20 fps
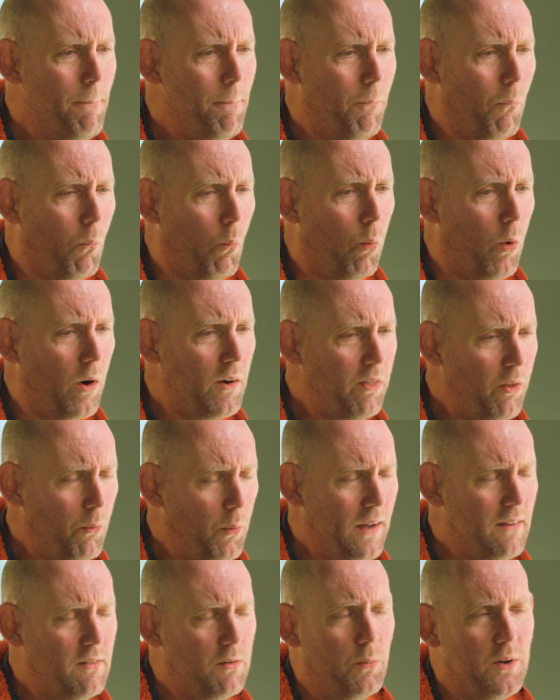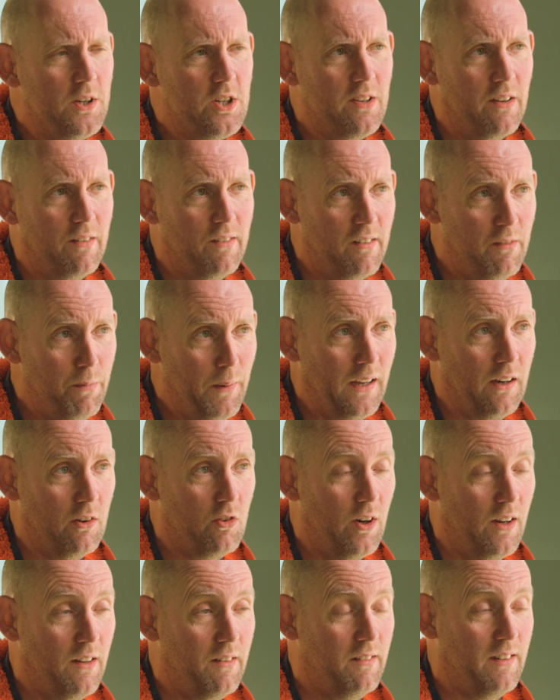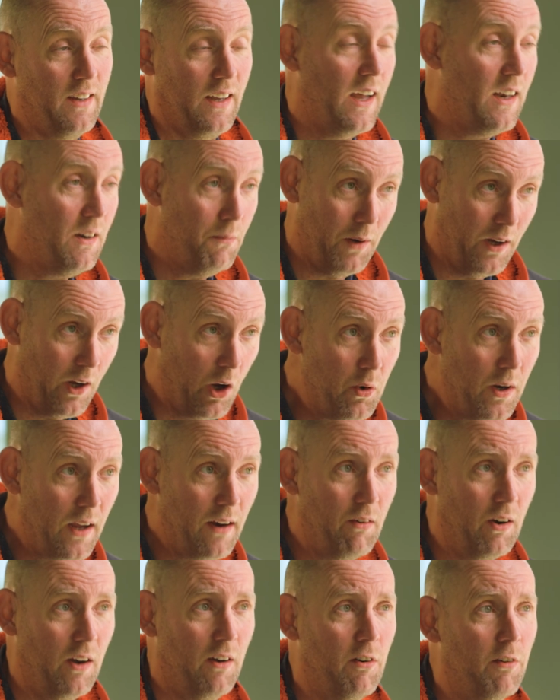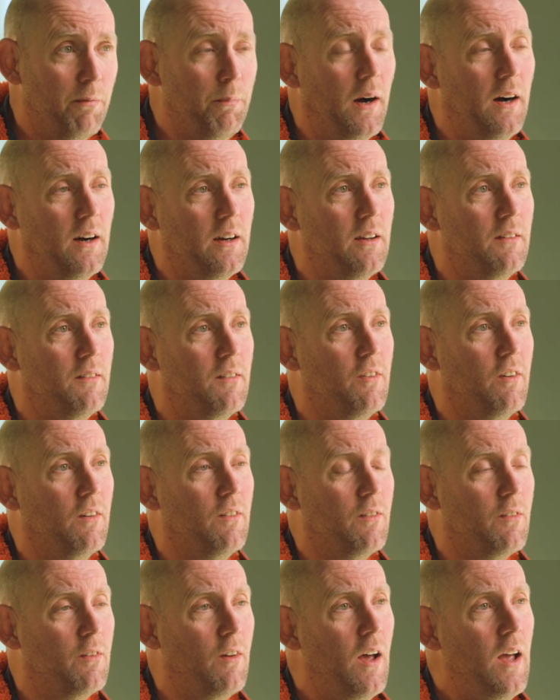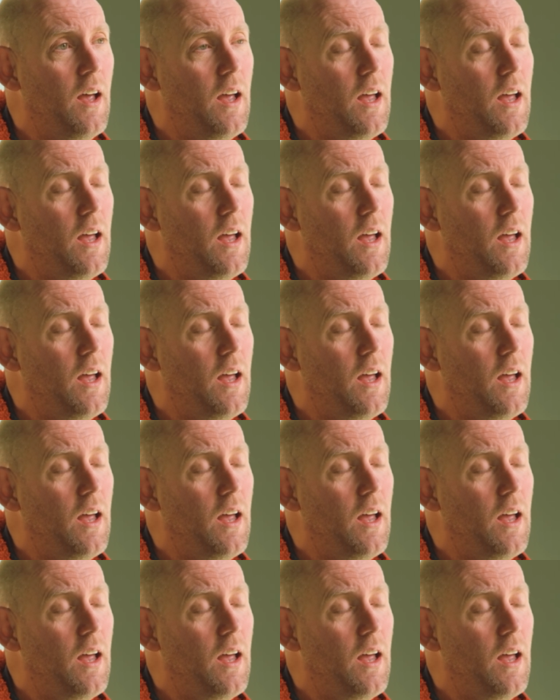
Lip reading: One of the ways in which this is being addressed, again in my own area of Parkinson's,